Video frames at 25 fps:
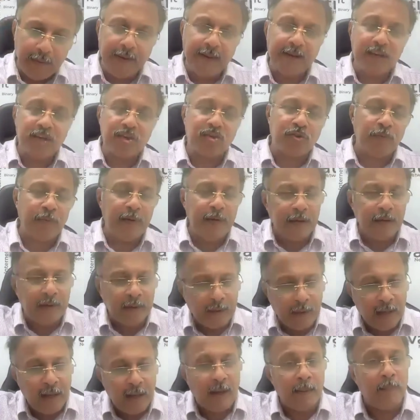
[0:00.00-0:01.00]
Next
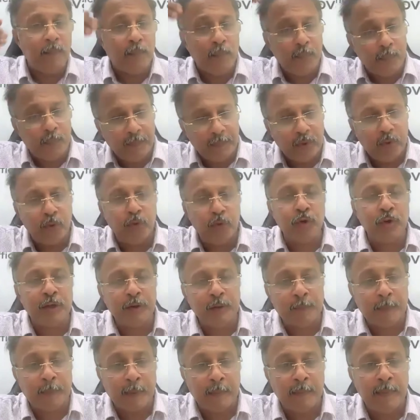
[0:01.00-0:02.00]
week I'm going to
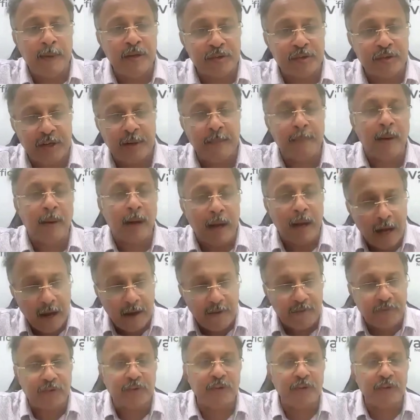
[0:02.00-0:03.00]
give published time
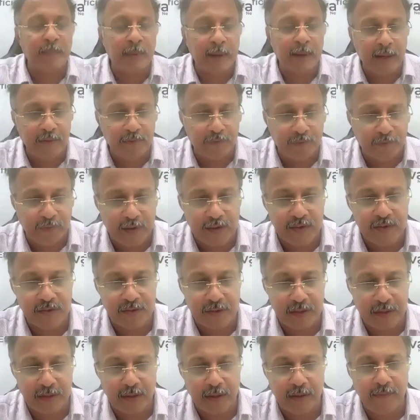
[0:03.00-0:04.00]
after my
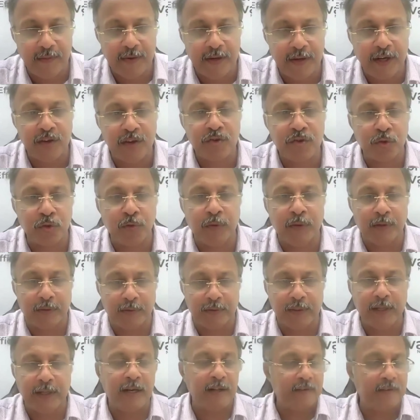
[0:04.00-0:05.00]
first event is
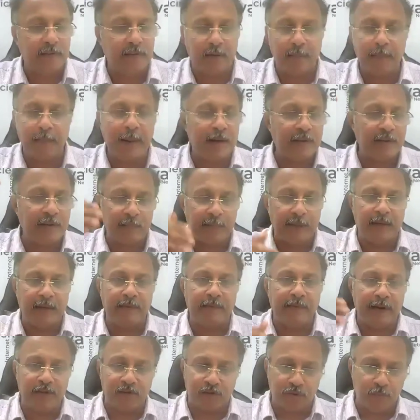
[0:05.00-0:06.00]
over. That is, imagine my
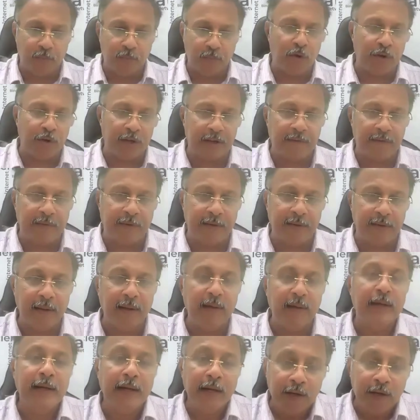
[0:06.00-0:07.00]
event is tomorrow
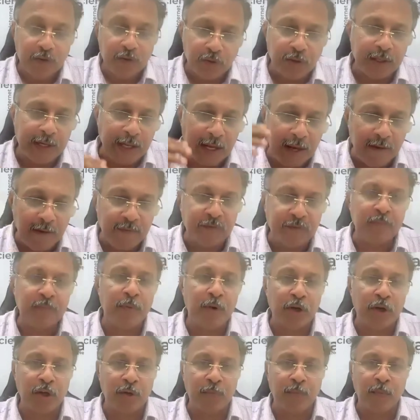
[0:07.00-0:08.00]
evening. So day of
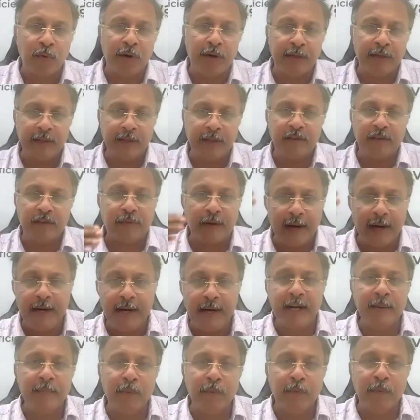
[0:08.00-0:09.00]
tomorrow morning, that is
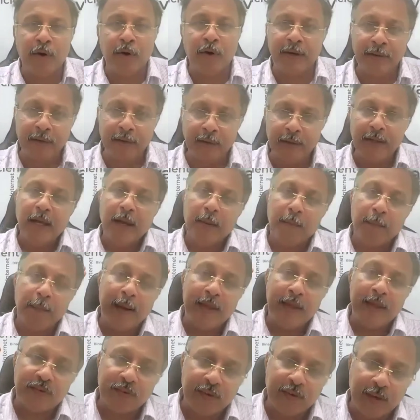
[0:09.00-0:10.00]
Friday morning,
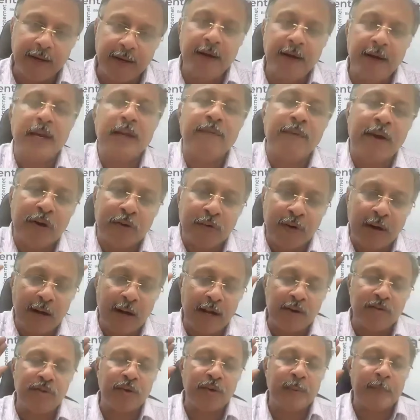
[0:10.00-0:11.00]
my second event
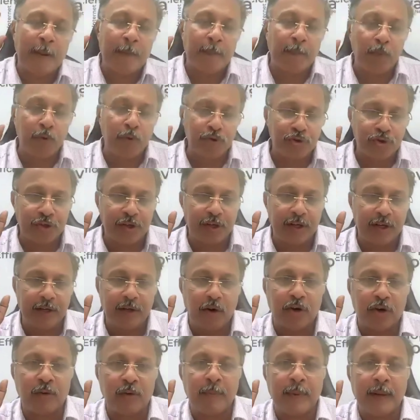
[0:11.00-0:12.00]
will also be
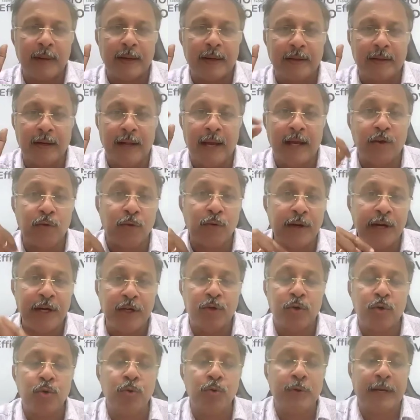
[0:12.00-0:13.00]
posted automatically. I don't
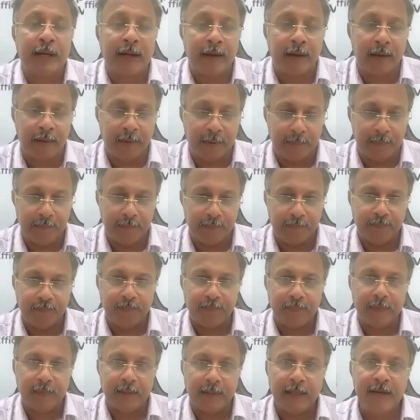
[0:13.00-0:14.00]
need to do it again.
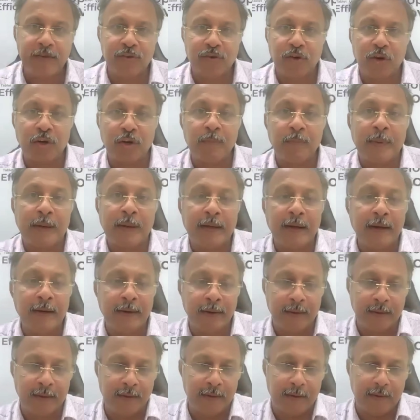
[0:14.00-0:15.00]
It's
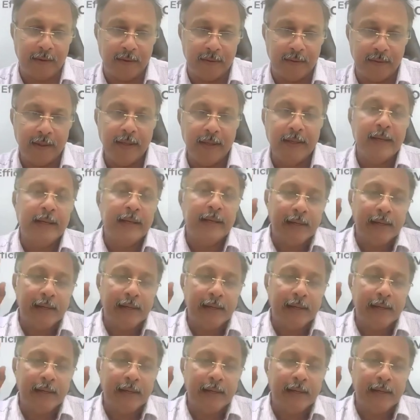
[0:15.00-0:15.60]
automatically taken care.